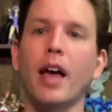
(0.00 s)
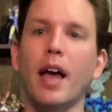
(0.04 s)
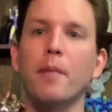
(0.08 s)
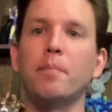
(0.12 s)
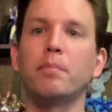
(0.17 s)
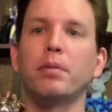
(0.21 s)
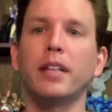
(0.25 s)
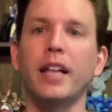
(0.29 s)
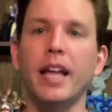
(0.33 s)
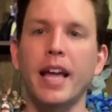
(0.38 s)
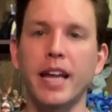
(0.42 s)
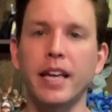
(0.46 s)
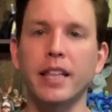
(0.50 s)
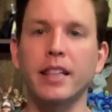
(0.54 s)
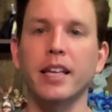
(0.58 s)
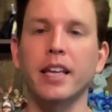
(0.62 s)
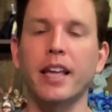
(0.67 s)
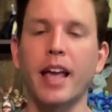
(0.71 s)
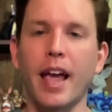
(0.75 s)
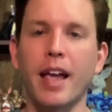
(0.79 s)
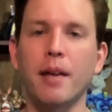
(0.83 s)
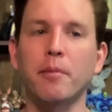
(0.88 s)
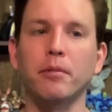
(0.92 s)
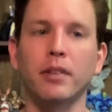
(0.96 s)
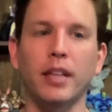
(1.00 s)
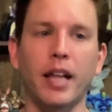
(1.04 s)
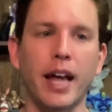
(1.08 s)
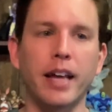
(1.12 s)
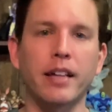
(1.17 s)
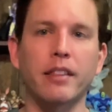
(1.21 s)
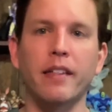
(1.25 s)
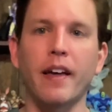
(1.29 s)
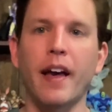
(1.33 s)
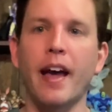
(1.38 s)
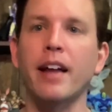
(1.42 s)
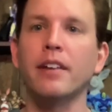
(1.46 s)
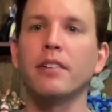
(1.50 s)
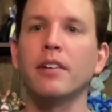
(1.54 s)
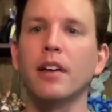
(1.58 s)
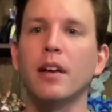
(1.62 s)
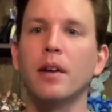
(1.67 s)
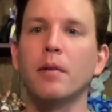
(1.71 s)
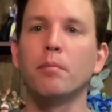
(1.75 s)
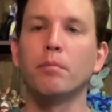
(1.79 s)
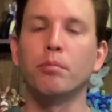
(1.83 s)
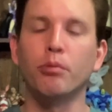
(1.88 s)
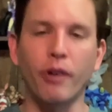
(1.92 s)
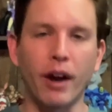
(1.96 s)
playing the game like that
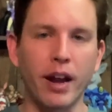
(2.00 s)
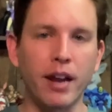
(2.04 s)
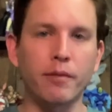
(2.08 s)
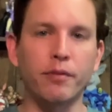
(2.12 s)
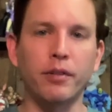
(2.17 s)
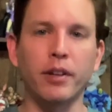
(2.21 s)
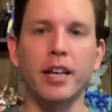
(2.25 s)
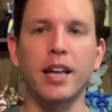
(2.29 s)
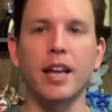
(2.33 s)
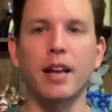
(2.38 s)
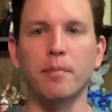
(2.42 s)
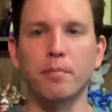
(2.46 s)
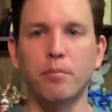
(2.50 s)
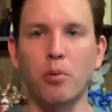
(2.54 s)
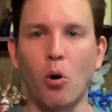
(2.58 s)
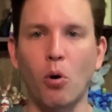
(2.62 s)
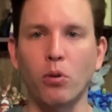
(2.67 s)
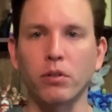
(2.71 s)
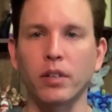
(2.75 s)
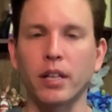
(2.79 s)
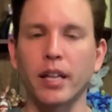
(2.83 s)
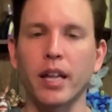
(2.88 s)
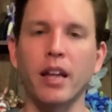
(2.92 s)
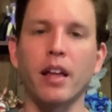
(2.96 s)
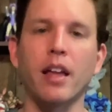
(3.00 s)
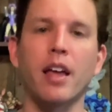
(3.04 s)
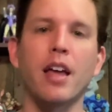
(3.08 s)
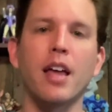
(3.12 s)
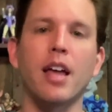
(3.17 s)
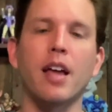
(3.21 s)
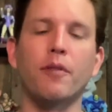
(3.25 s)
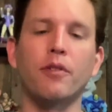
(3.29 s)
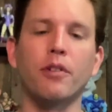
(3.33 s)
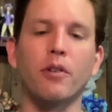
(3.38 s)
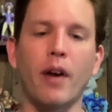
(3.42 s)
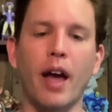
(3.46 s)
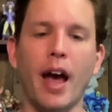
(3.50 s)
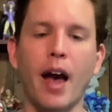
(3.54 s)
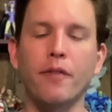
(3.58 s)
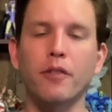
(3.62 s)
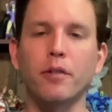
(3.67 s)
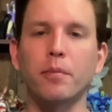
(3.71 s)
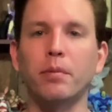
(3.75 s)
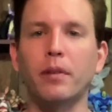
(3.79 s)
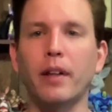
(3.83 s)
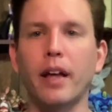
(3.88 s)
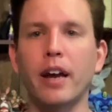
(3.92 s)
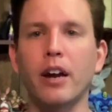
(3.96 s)
bravely and boldly. If you have a
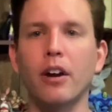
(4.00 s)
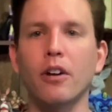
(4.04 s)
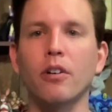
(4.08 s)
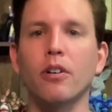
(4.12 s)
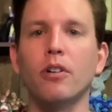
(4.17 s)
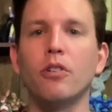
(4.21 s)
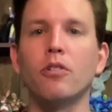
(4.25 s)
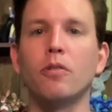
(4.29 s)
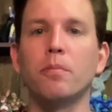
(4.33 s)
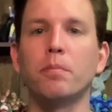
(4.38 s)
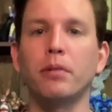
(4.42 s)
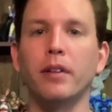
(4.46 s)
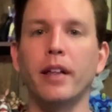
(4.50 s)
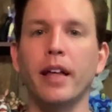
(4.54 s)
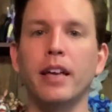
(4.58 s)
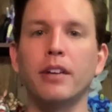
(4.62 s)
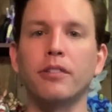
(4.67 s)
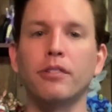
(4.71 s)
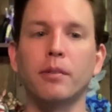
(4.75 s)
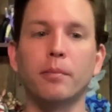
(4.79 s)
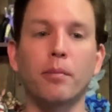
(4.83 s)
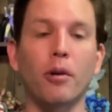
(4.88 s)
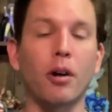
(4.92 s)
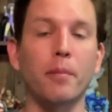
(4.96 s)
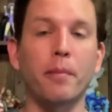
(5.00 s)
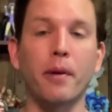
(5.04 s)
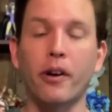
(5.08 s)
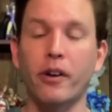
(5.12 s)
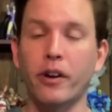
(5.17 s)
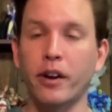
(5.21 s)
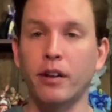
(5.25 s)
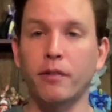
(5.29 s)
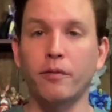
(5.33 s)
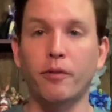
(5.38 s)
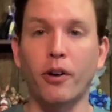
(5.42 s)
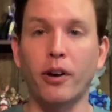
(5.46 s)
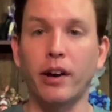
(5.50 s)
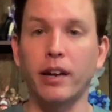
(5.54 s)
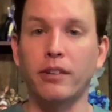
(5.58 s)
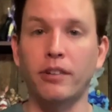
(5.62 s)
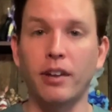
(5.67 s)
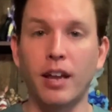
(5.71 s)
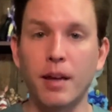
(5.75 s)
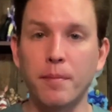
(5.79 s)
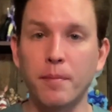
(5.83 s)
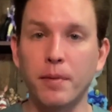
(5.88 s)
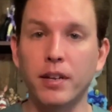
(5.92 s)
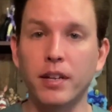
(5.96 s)
player who plays the Barbarian very
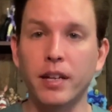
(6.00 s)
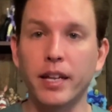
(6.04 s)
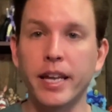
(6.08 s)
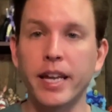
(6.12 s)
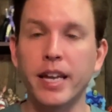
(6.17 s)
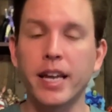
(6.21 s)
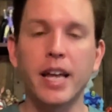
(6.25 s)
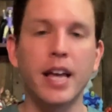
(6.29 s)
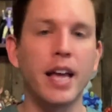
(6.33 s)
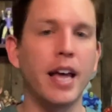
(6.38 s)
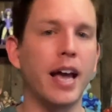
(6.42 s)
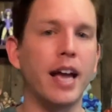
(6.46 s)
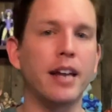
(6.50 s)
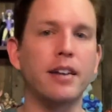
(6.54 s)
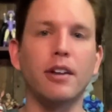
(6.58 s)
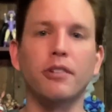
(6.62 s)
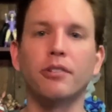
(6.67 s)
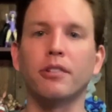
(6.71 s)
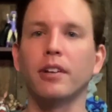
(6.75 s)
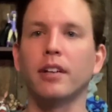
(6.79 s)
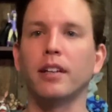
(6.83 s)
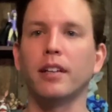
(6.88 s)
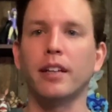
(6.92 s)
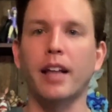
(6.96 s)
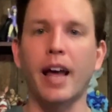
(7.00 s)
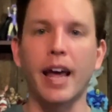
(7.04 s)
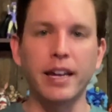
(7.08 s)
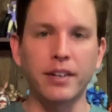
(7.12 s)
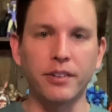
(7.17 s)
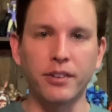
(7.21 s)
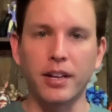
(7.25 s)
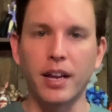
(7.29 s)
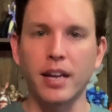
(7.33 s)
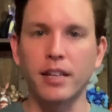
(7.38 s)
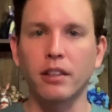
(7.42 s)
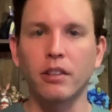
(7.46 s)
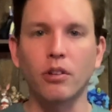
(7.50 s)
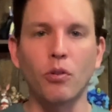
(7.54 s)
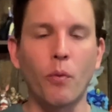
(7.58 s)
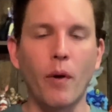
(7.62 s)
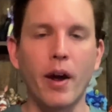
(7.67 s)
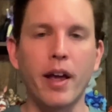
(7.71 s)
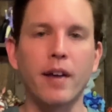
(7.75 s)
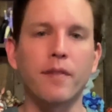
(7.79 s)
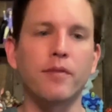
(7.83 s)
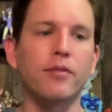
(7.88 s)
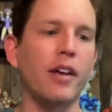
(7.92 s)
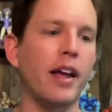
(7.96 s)
timidly and doesn't like to get in the
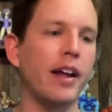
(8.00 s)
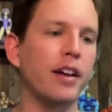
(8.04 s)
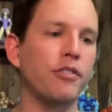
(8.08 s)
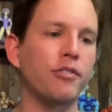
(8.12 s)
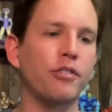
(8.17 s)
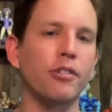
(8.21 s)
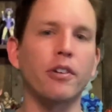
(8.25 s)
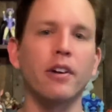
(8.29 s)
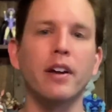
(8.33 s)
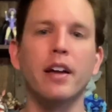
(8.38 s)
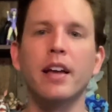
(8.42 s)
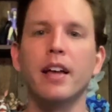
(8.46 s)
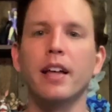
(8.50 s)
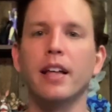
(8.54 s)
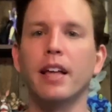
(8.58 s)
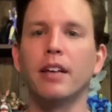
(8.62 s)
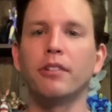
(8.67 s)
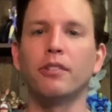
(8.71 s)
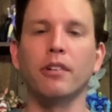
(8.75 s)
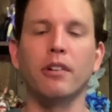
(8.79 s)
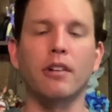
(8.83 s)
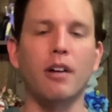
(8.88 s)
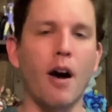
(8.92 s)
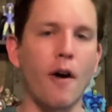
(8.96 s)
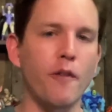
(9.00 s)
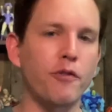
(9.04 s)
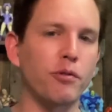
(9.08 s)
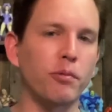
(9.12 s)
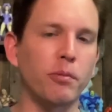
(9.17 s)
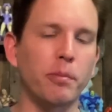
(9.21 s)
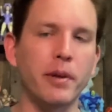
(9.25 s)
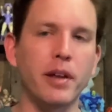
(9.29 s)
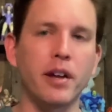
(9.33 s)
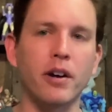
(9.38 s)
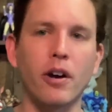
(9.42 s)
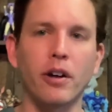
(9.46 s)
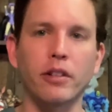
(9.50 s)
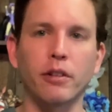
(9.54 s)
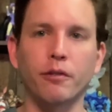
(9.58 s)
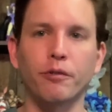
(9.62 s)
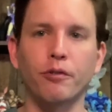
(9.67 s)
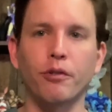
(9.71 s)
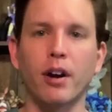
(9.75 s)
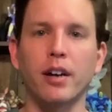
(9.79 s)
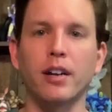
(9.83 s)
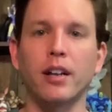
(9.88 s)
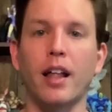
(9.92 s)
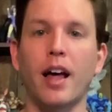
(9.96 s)
way of danger, isn't comfortable being on the
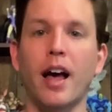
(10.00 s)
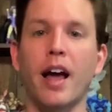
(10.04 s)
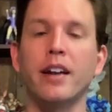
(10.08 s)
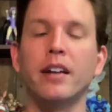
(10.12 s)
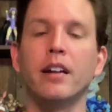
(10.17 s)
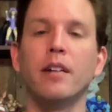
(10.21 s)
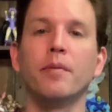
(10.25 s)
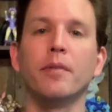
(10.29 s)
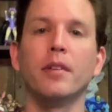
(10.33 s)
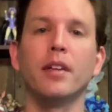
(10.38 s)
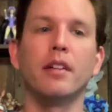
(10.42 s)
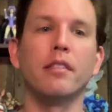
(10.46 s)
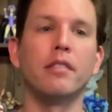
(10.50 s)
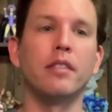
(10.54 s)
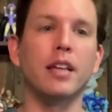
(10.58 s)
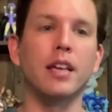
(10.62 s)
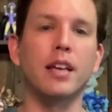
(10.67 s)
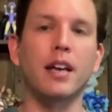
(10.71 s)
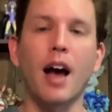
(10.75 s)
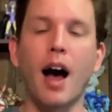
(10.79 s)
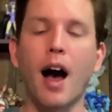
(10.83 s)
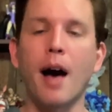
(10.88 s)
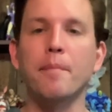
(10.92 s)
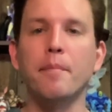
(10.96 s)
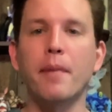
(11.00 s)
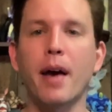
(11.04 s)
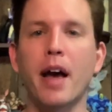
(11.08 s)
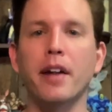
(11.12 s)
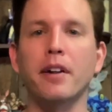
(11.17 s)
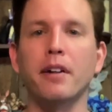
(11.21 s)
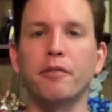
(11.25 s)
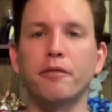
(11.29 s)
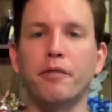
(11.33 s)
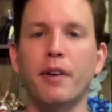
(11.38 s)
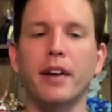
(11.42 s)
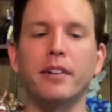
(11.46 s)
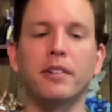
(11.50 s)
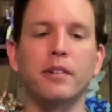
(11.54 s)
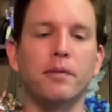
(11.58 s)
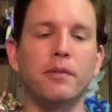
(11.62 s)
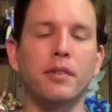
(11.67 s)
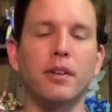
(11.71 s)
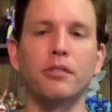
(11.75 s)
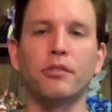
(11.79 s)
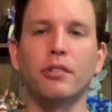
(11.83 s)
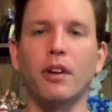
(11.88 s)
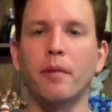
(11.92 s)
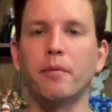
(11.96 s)
front line, the combat
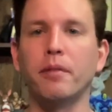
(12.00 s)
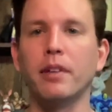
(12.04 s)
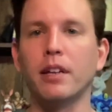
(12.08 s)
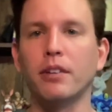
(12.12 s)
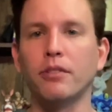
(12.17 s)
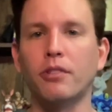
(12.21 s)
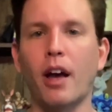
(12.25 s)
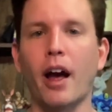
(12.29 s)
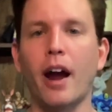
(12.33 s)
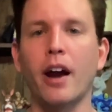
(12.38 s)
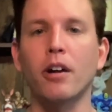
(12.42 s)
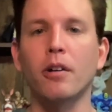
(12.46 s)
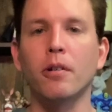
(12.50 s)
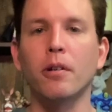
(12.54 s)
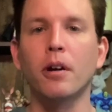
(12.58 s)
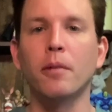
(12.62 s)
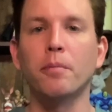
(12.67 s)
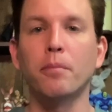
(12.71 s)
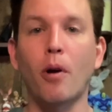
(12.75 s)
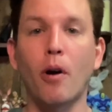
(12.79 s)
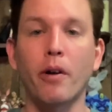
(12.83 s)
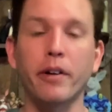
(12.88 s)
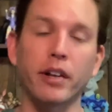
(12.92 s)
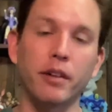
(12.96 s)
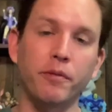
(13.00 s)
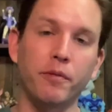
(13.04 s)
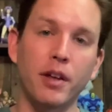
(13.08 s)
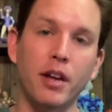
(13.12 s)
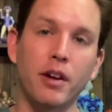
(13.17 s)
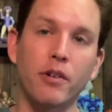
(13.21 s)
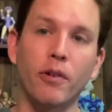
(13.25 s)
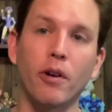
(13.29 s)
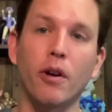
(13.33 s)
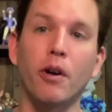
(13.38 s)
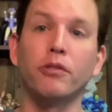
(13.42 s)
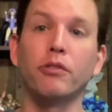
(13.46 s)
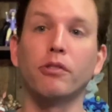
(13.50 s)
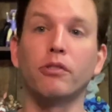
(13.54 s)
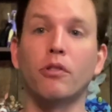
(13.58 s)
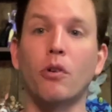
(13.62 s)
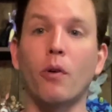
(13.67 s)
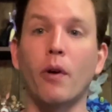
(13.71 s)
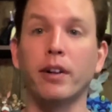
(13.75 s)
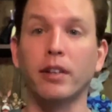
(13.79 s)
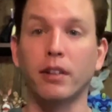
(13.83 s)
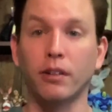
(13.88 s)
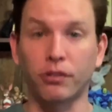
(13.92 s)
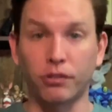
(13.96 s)
effectiveness of the entire party of heroes is
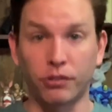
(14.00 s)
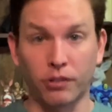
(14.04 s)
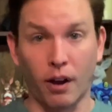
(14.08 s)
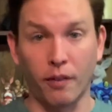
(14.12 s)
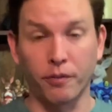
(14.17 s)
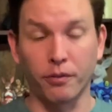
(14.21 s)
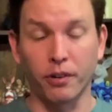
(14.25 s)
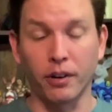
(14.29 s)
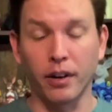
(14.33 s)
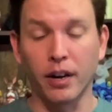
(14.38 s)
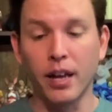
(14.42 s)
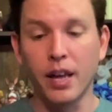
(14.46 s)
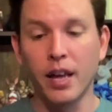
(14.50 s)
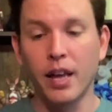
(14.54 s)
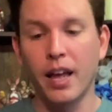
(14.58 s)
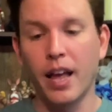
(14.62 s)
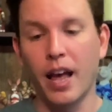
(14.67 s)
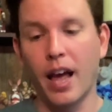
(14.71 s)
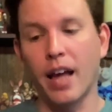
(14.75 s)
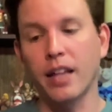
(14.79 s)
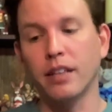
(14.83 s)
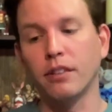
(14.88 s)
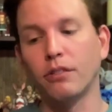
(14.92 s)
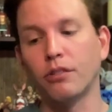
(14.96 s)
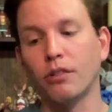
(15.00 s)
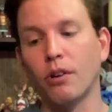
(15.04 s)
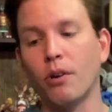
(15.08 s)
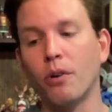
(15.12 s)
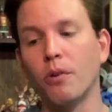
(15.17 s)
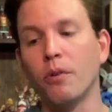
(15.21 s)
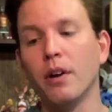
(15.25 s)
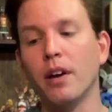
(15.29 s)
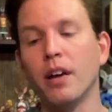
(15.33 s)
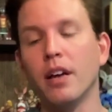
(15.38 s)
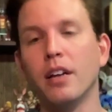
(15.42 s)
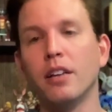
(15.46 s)
going to suffer. And so